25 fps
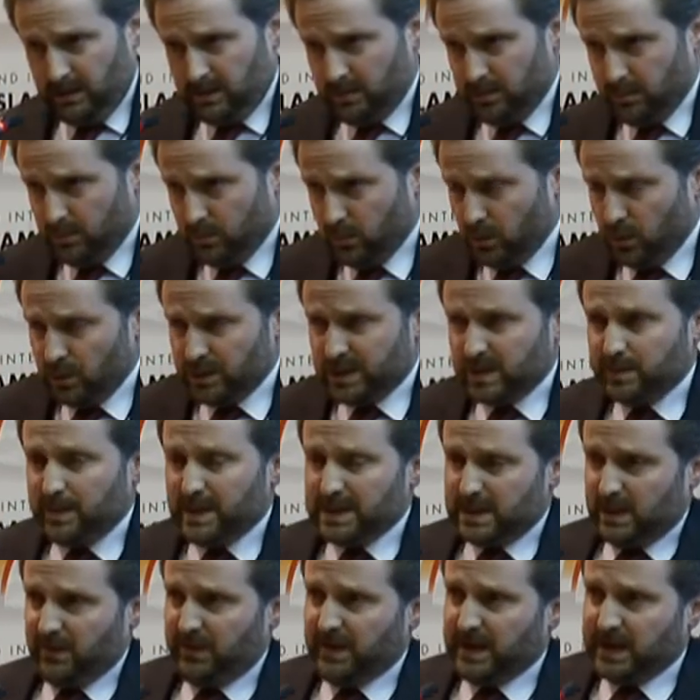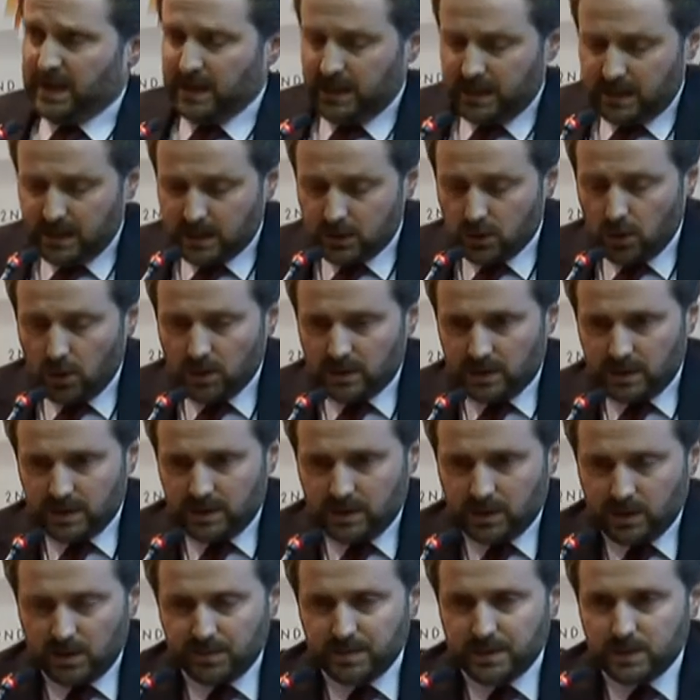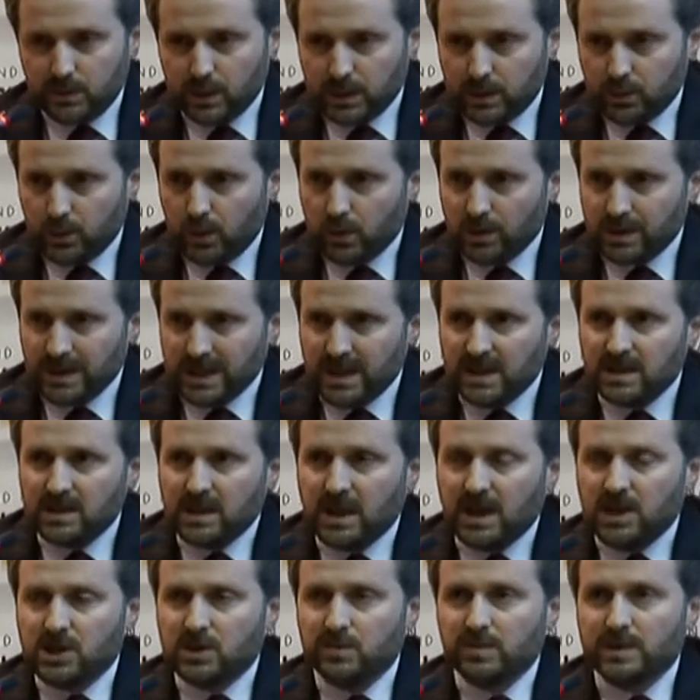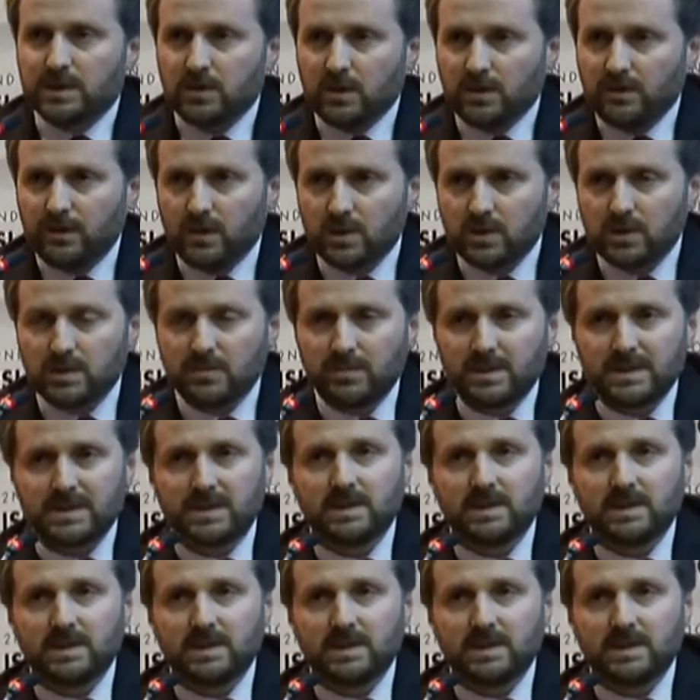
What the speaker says: more specifically, in concrete terms, what were the engagement of Ottomans